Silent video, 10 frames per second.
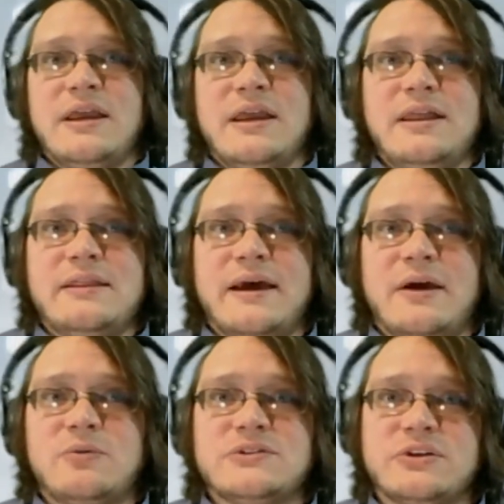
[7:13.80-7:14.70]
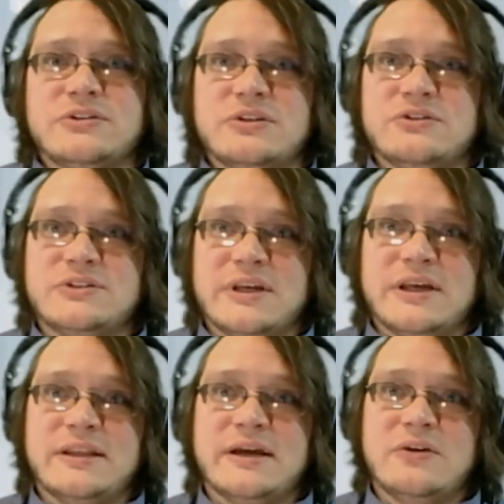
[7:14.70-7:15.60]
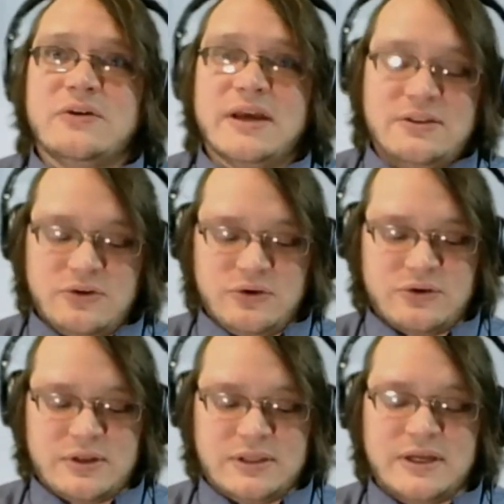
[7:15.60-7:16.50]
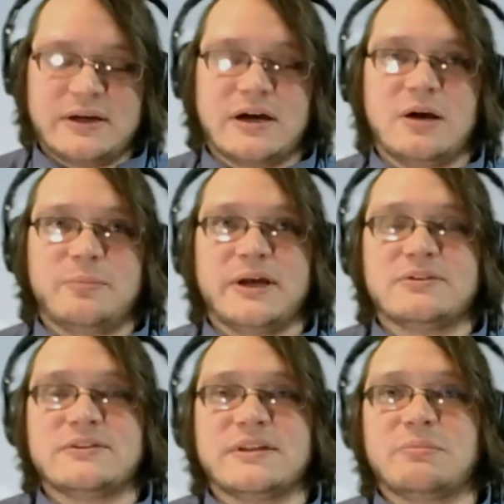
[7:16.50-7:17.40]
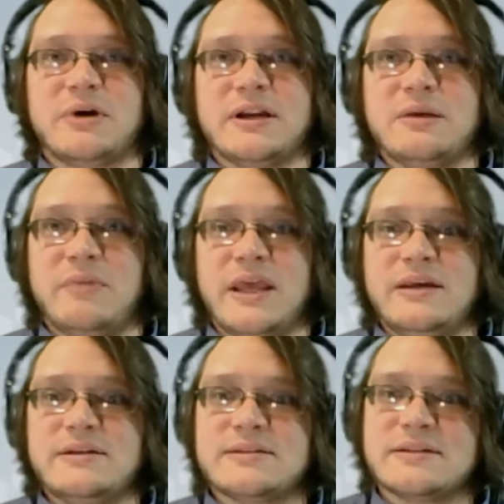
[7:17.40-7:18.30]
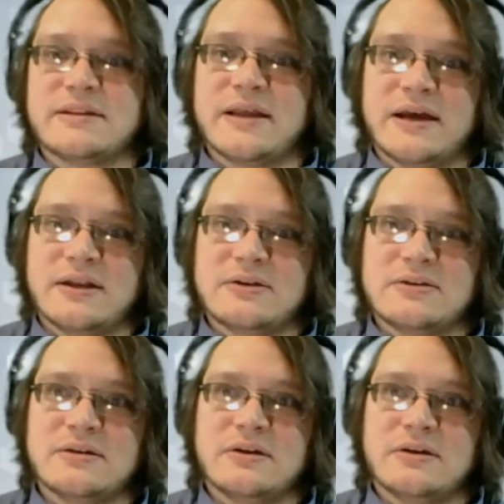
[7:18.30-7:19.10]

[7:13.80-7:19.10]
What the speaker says: in that, we started to understand that, okay, there are a lot of compounds that the body makes that